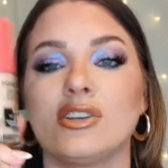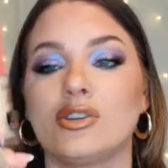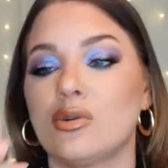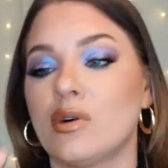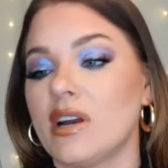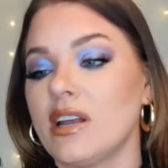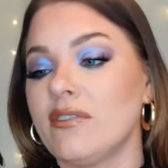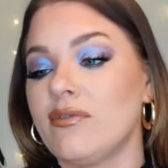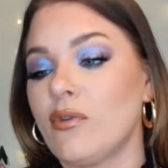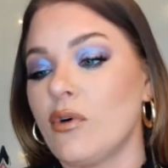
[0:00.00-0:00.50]

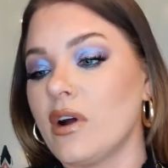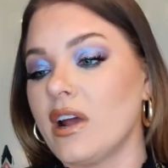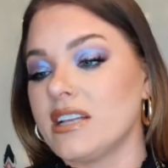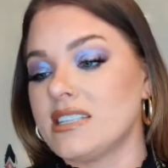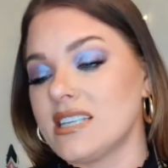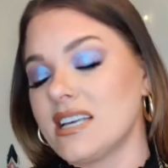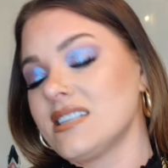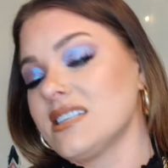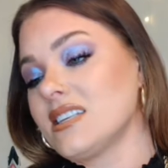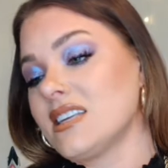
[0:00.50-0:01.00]
It
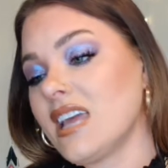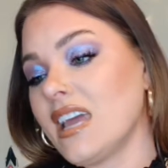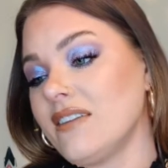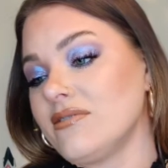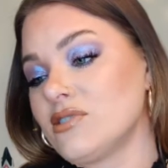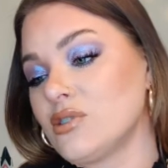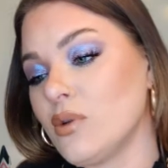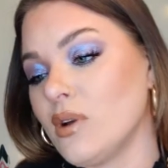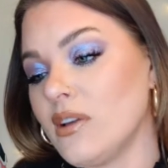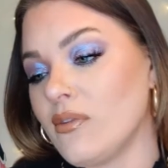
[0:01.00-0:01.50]
says it
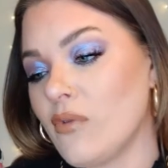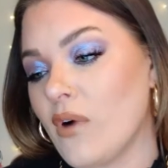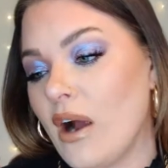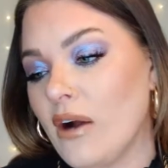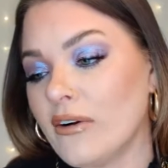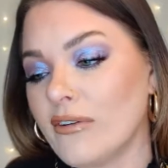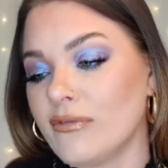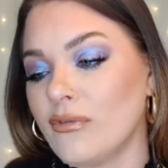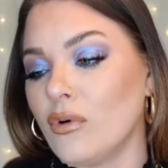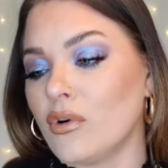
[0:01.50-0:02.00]
gives
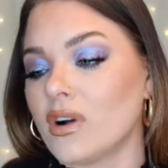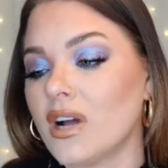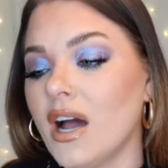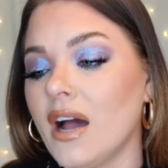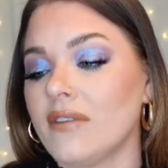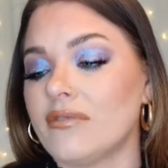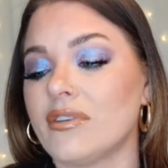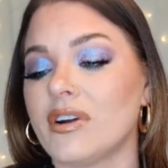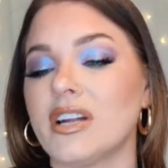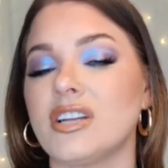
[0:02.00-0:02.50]
24-hour full
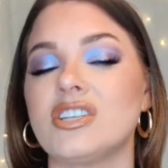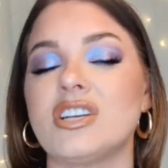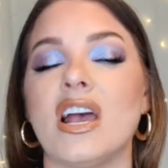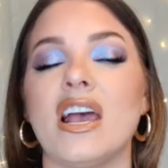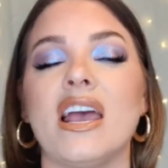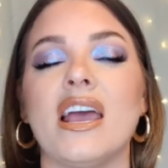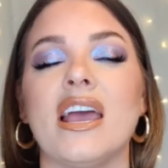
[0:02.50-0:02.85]
coverage.